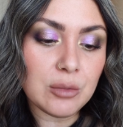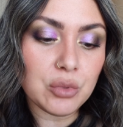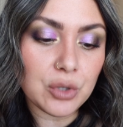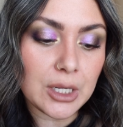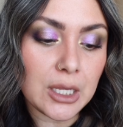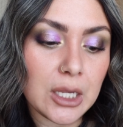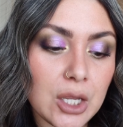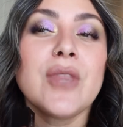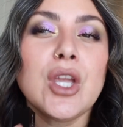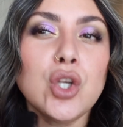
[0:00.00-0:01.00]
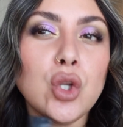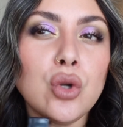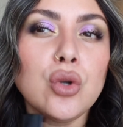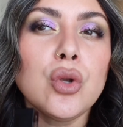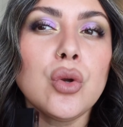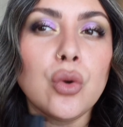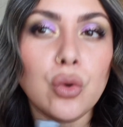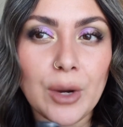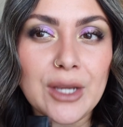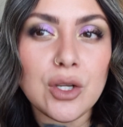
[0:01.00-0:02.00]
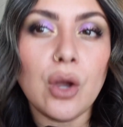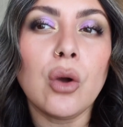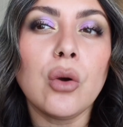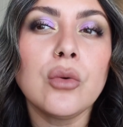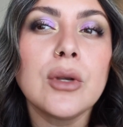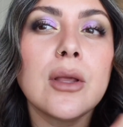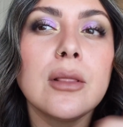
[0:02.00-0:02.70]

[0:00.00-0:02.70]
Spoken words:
pretty nude gray tone